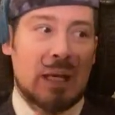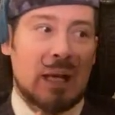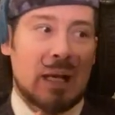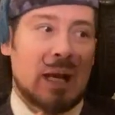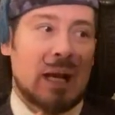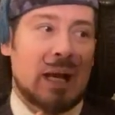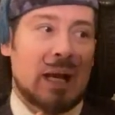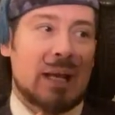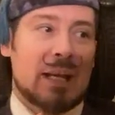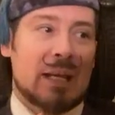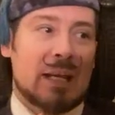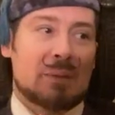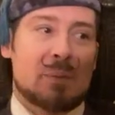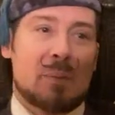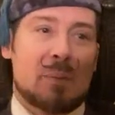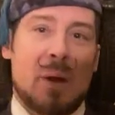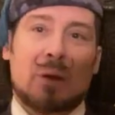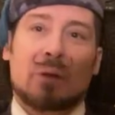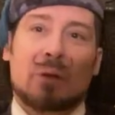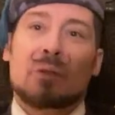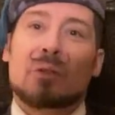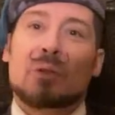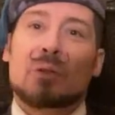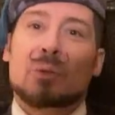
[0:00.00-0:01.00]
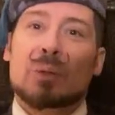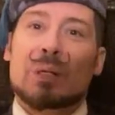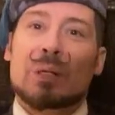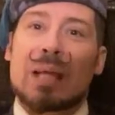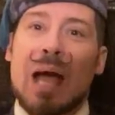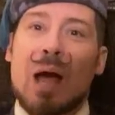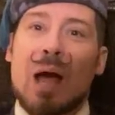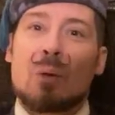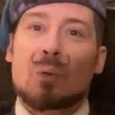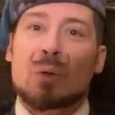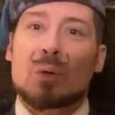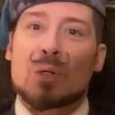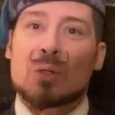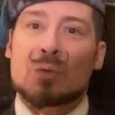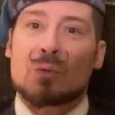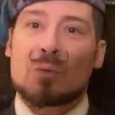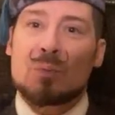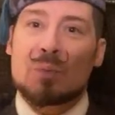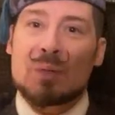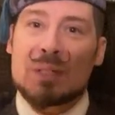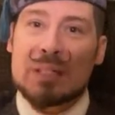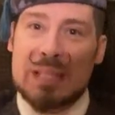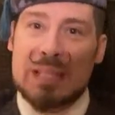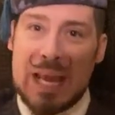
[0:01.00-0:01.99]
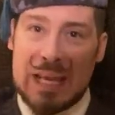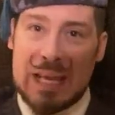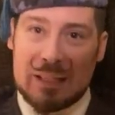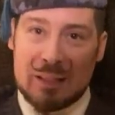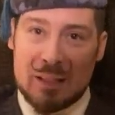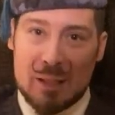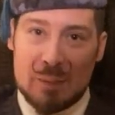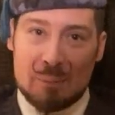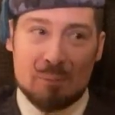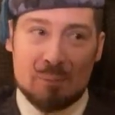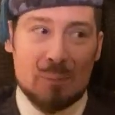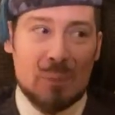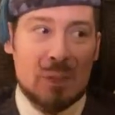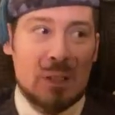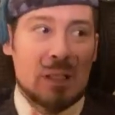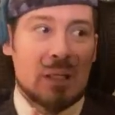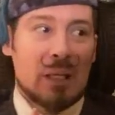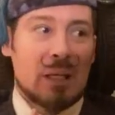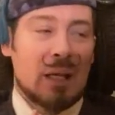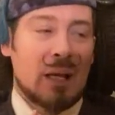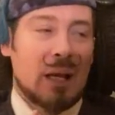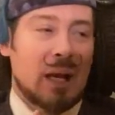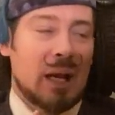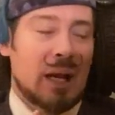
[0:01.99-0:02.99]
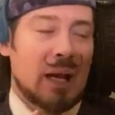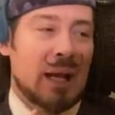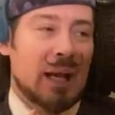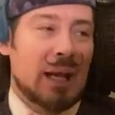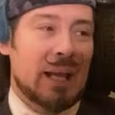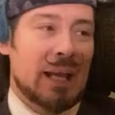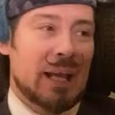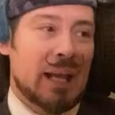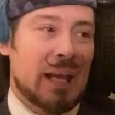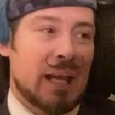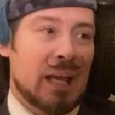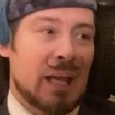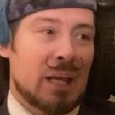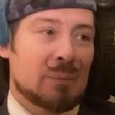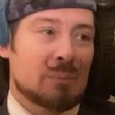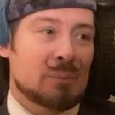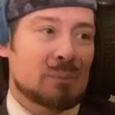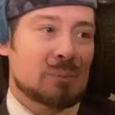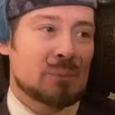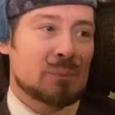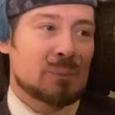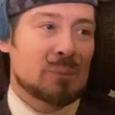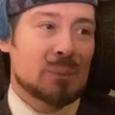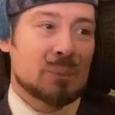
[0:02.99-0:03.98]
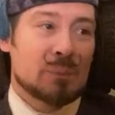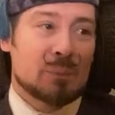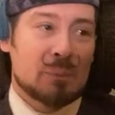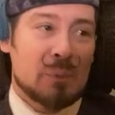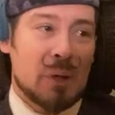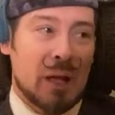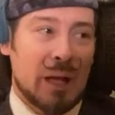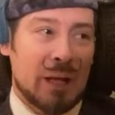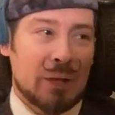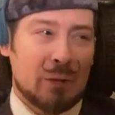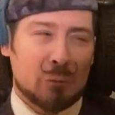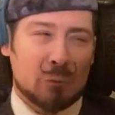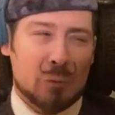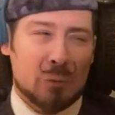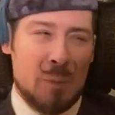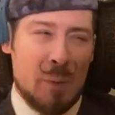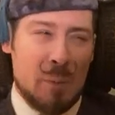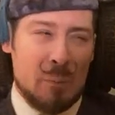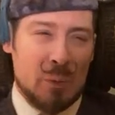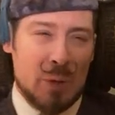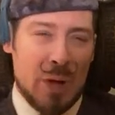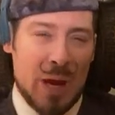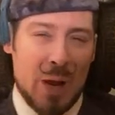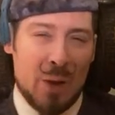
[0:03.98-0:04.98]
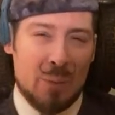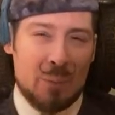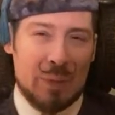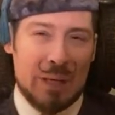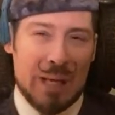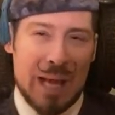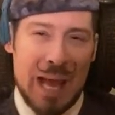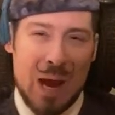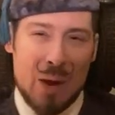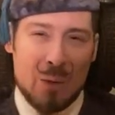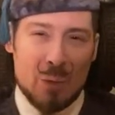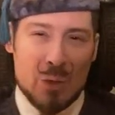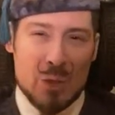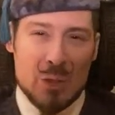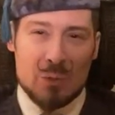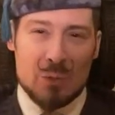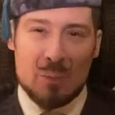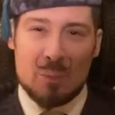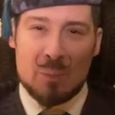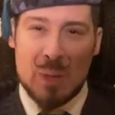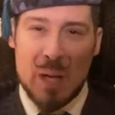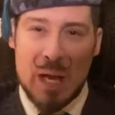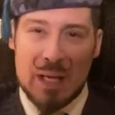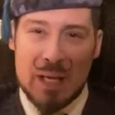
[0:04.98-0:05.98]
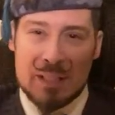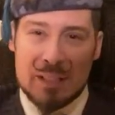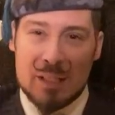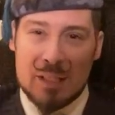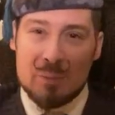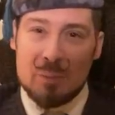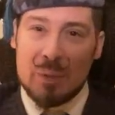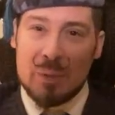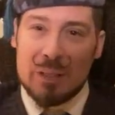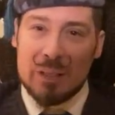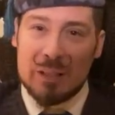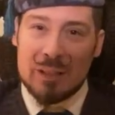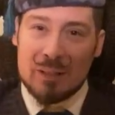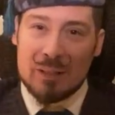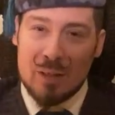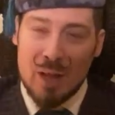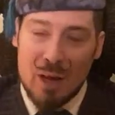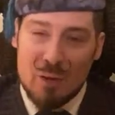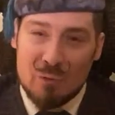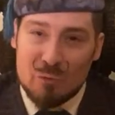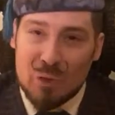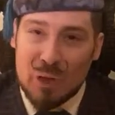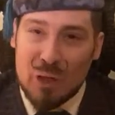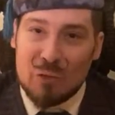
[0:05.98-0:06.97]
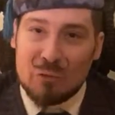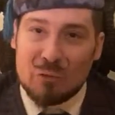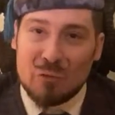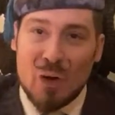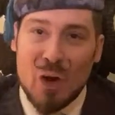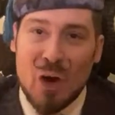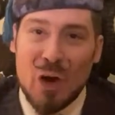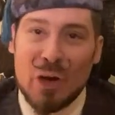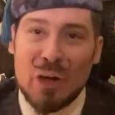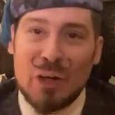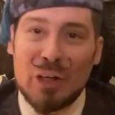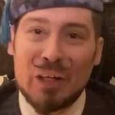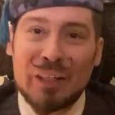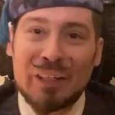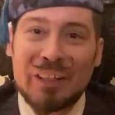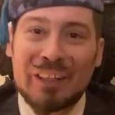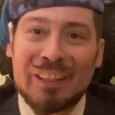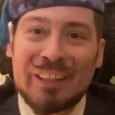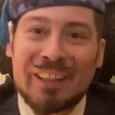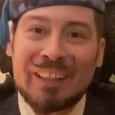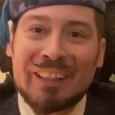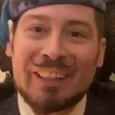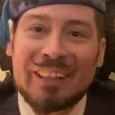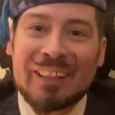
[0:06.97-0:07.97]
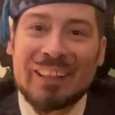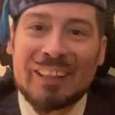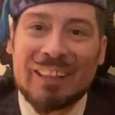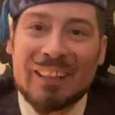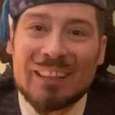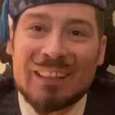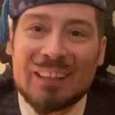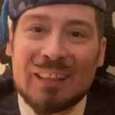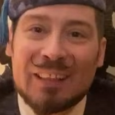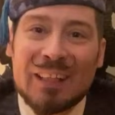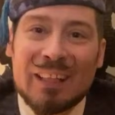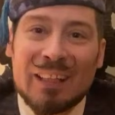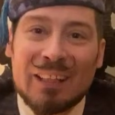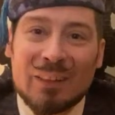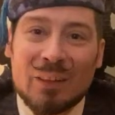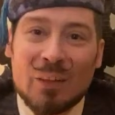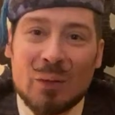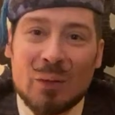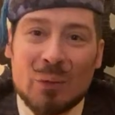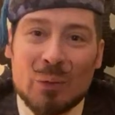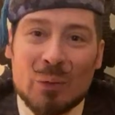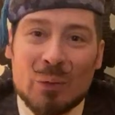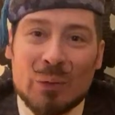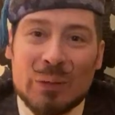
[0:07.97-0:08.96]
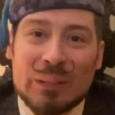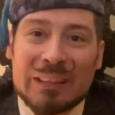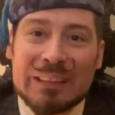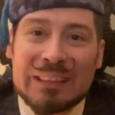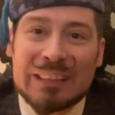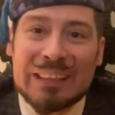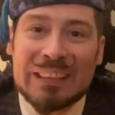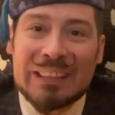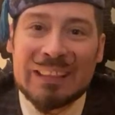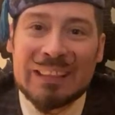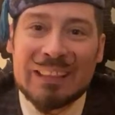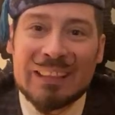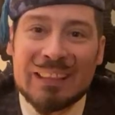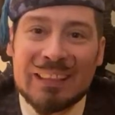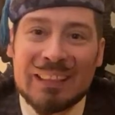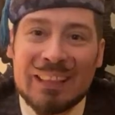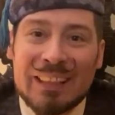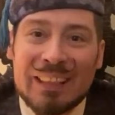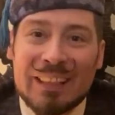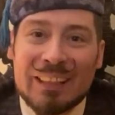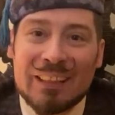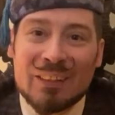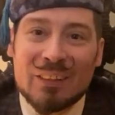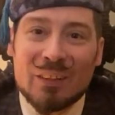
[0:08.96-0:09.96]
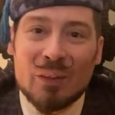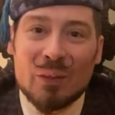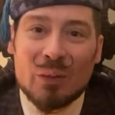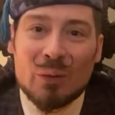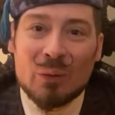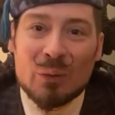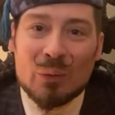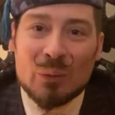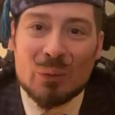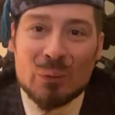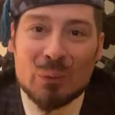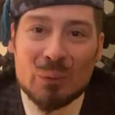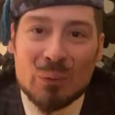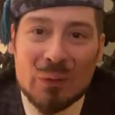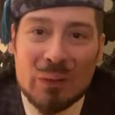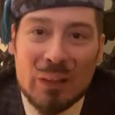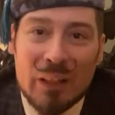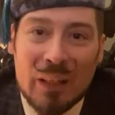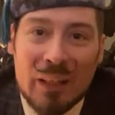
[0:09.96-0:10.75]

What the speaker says: I am about 3 hours from Salem. I don't remember how many hours from Boston, but not very far. Hello, Christina. Hello.